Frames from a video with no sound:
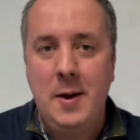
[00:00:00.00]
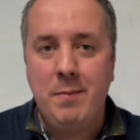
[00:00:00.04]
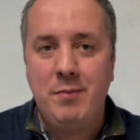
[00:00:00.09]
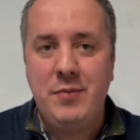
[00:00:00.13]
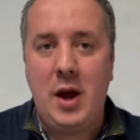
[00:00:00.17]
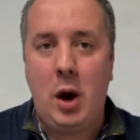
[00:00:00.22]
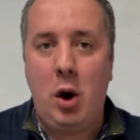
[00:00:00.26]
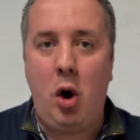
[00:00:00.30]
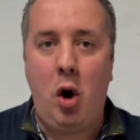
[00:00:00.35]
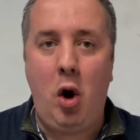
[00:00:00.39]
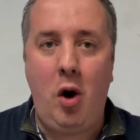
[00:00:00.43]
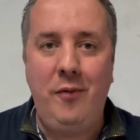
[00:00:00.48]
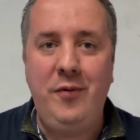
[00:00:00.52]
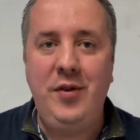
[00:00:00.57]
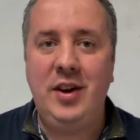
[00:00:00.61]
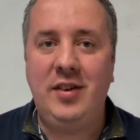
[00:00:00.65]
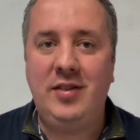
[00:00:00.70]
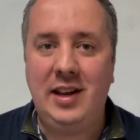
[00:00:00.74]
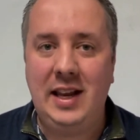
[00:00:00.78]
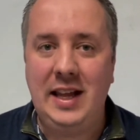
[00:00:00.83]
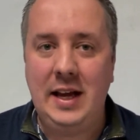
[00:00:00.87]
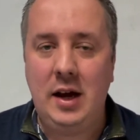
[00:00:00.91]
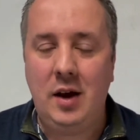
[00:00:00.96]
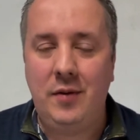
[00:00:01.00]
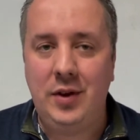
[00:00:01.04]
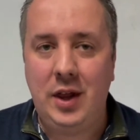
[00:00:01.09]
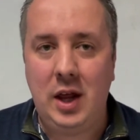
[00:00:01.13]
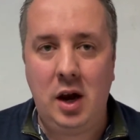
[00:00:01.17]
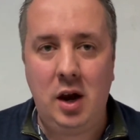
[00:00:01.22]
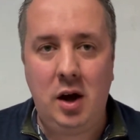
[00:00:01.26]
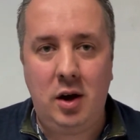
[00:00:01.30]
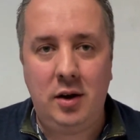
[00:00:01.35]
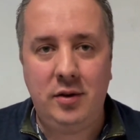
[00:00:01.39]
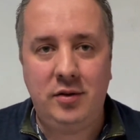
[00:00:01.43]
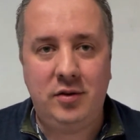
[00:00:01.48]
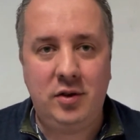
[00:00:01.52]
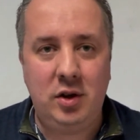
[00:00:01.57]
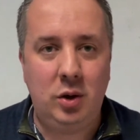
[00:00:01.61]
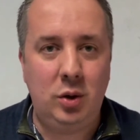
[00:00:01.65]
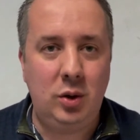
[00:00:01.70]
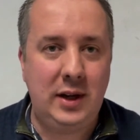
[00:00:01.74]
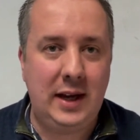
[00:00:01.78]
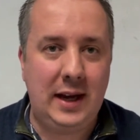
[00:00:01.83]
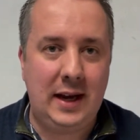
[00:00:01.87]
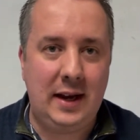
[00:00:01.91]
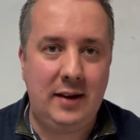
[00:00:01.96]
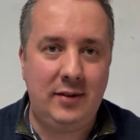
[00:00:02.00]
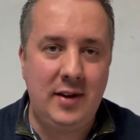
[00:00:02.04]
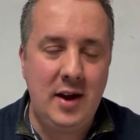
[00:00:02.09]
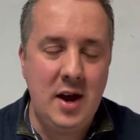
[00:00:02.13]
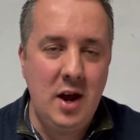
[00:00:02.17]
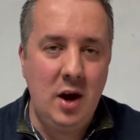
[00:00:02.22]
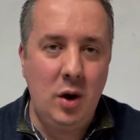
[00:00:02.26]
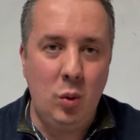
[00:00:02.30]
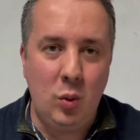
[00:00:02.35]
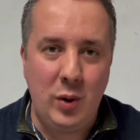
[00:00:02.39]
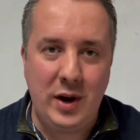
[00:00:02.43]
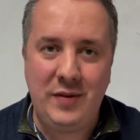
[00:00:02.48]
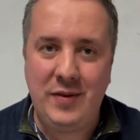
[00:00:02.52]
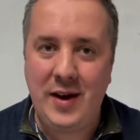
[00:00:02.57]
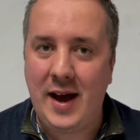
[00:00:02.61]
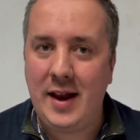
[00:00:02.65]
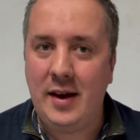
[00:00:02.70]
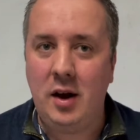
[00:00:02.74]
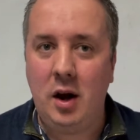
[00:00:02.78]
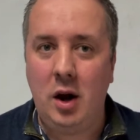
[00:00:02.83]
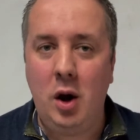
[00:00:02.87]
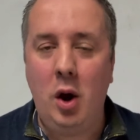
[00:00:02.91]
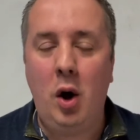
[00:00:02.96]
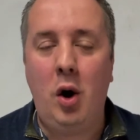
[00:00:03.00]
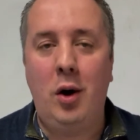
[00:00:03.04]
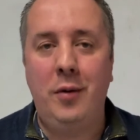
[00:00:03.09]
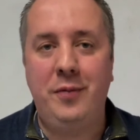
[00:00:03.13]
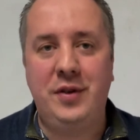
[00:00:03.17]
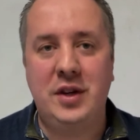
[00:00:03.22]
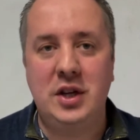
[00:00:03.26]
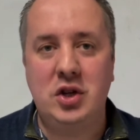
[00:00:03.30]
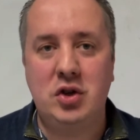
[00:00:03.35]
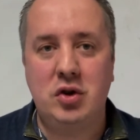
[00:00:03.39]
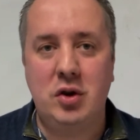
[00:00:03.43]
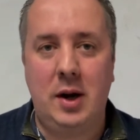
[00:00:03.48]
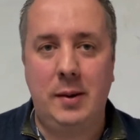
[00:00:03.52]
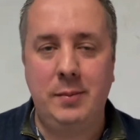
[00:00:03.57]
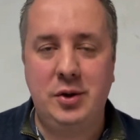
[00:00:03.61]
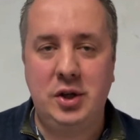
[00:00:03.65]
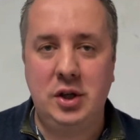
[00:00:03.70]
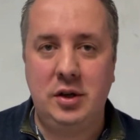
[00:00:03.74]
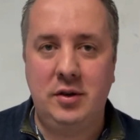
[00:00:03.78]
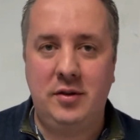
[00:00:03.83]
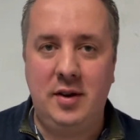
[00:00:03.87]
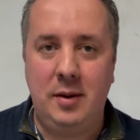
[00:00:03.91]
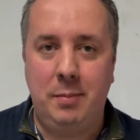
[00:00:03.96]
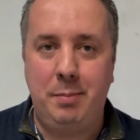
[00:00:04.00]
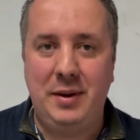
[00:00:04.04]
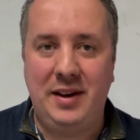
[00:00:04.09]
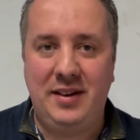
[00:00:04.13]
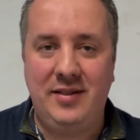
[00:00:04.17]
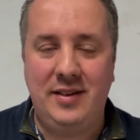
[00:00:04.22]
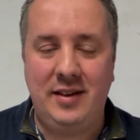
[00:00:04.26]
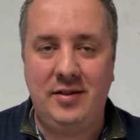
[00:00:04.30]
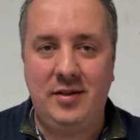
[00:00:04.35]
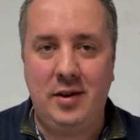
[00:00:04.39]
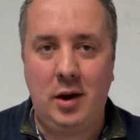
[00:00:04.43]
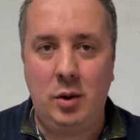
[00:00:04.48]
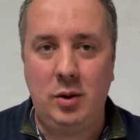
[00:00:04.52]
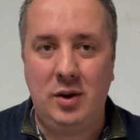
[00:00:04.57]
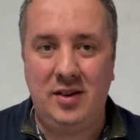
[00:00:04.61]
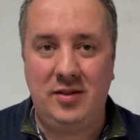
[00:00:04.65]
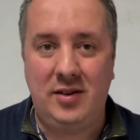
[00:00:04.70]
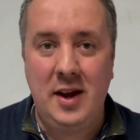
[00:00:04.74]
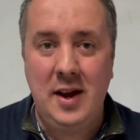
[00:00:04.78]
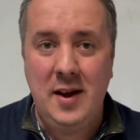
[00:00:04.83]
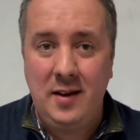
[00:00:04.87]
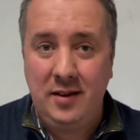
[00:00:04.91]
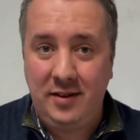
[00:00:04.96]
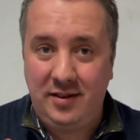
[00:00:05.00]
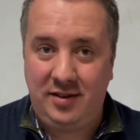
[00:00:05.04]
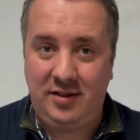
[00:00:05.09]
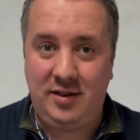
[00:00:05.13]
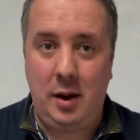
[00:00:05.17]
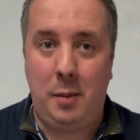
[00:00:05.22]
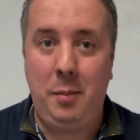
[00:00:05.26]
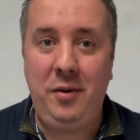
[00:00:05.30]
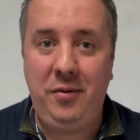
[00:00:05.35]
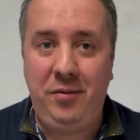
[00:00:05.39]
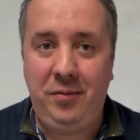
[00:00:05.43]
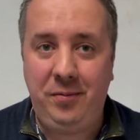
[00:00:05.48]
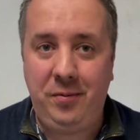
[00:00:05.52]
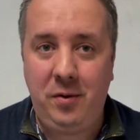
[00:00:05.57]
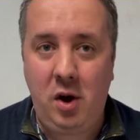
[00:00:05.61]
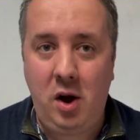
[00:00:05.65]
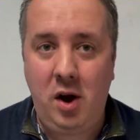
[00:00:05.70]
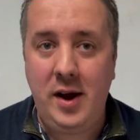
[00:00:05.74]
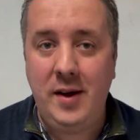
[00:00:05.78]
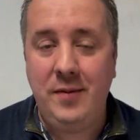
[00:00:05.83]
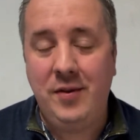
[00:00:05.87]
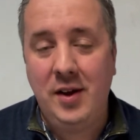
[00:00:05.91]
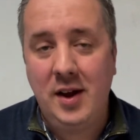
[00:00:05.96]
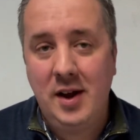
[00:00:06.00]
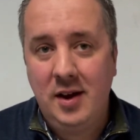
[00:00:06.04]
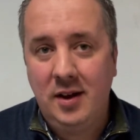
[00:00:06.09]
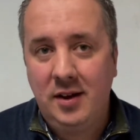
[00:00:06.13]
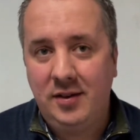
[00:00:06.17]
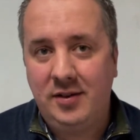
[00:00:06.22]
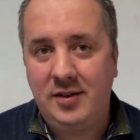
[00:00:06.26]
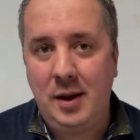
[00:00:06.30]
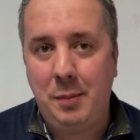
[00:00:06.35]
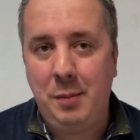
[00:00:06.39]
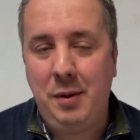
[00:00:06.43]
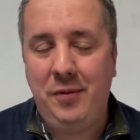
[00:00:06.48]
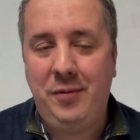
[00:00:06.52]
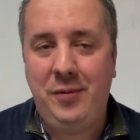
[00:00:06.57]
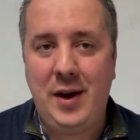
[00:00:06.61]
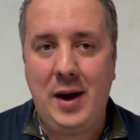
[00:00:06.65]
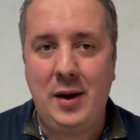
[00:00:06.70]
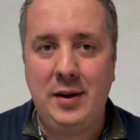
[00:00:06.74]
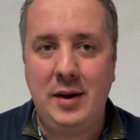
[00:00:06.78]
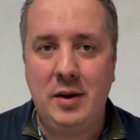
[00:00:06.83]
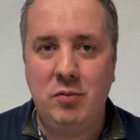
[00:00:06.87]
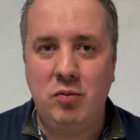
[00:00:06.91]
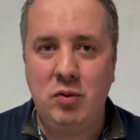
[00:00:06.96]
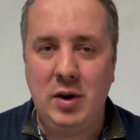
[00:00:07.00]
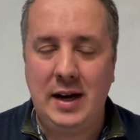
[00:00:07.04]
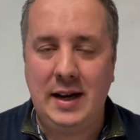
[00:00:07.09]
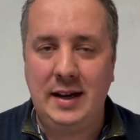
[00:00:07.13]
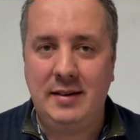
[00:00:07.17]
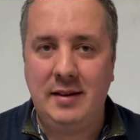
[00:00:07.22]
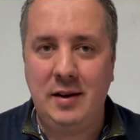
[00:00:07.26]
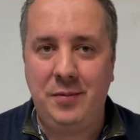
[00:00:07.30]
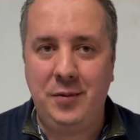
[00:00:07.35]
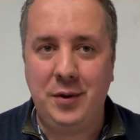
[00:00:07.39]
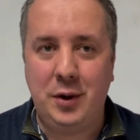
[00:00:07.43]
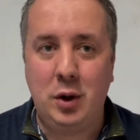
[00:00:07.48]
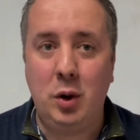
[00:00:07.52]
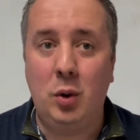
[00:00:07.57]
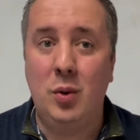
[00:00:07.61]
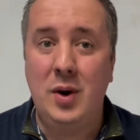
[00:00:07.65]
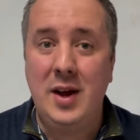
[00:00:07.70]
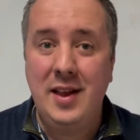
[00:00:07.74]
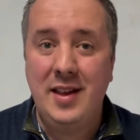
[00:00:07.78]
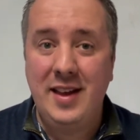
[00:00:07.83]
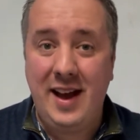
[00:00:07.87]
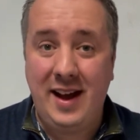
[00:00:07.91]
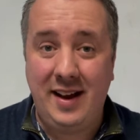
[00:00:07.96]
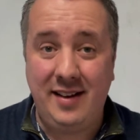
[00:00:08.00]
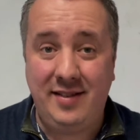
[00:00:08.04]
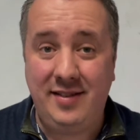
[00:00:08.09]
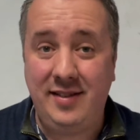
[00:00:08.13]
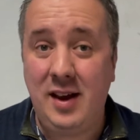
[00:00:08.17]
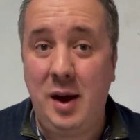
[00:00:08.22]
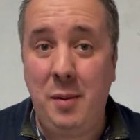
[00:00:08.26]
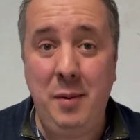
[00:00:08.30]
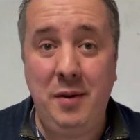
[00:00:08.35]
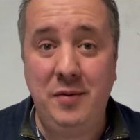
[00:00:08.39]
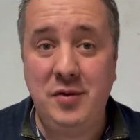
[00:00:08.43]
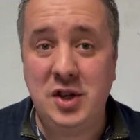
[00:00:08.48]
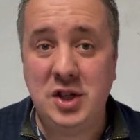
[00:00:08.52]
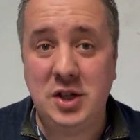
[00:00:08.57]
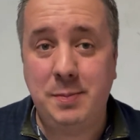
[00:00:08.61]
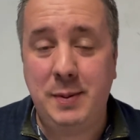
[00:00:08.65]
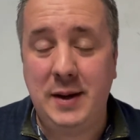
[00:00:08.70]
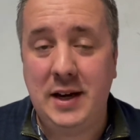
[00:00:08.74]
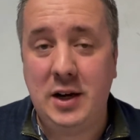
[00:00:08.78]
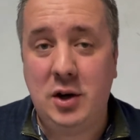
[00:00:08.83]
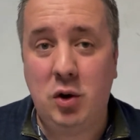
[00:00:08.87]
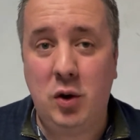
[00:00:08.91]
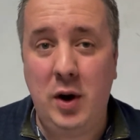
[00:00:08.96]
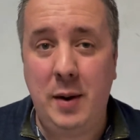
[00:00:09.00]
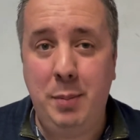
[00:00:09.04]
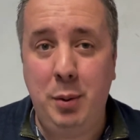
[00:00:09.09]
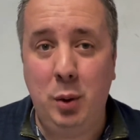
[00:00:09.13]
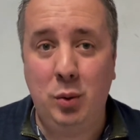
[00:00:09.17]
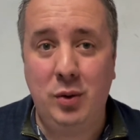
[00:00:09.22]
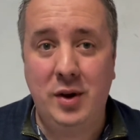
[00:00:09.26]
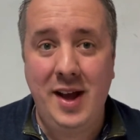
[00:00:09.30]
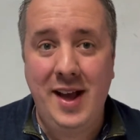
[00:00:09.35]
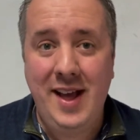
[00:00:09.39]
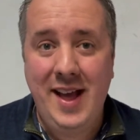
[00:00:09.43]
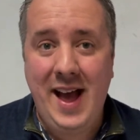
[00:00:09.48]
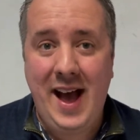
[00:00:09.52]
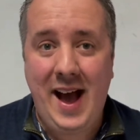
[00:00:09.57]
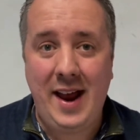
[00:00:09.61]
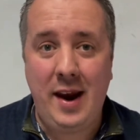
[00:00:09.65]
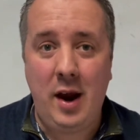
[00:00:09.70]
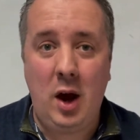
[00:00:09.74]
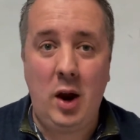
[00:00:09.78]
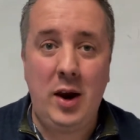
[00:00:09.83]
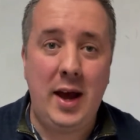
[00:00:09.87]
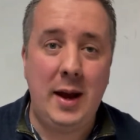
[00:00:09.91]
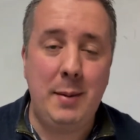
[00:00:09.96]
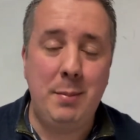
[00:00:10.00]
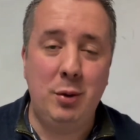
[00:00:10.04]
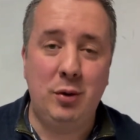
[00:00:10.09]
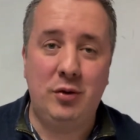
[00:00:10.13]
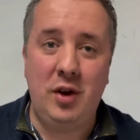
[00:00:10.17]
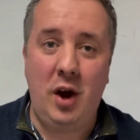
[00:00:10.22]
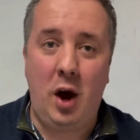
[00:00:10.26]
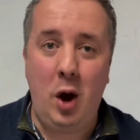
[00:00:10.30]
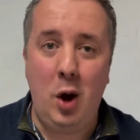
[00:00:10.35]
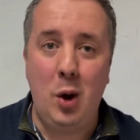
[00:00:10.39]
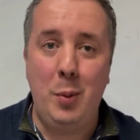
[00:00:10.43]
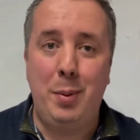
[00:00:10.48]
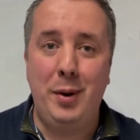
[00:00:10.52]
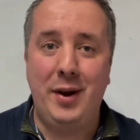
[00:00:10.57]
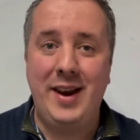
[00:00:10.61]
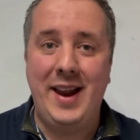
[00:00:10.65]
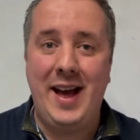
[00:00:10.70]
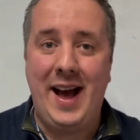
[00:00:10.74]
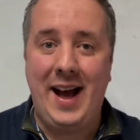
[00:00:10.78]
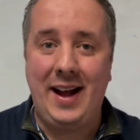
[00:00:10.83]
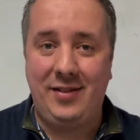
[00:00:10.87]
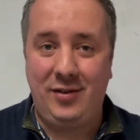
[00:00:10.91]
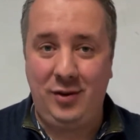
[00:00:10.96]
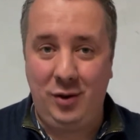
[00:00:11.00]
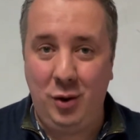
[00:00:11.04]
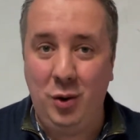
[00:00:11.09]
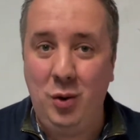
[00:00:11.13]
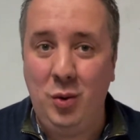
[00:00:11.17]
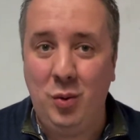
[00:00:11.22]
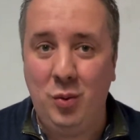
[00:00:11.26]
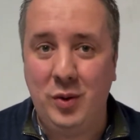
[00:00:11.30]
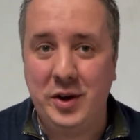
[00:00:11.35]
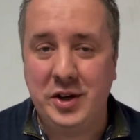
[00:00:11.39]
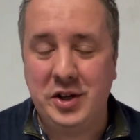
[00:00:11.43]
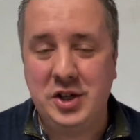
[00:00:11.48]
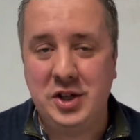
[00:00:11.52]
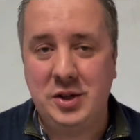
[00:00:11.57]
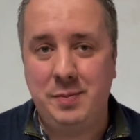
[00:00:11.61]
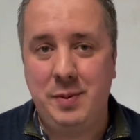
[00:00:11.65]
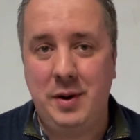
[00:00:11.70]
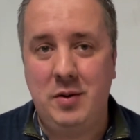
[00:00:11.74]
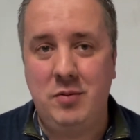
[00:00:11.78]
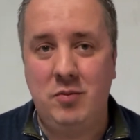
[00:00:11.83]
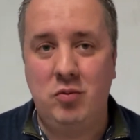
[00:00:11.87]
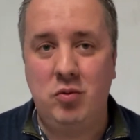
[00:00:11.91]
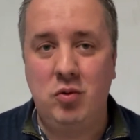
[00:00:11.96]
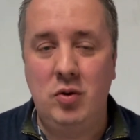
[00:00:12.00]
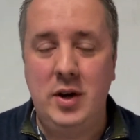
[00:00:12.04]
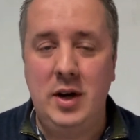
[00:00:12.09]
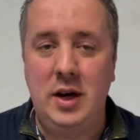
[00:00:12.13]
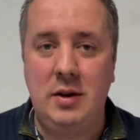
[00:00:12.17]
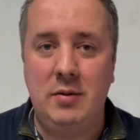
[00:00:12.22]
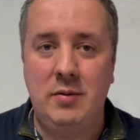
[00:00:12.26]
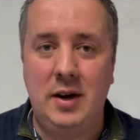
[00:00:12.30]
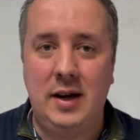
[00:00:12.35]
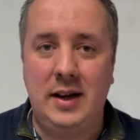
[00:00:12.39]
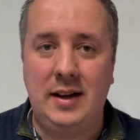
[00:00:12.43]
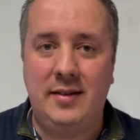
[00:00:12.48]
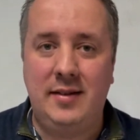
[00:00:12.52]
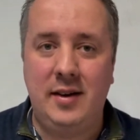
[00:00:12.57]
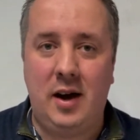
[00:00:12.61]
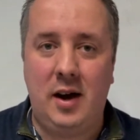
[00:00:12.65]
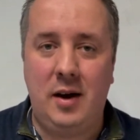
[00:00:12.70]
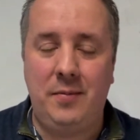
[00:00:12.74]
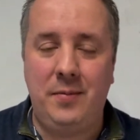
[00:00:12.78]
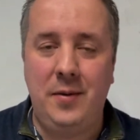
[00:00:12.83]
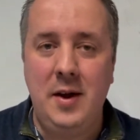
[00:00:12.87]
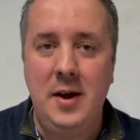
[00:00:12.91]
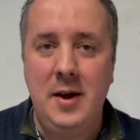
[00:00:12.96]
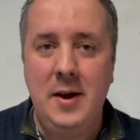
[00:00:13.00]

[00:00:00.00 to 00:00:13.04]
Now, obviously, over the last 2 years, we've had a lot of disruption to business owners. Some have thrived. Some have found it really difficult, and some have just been crippled and unable to open at all, which has been really, really tough.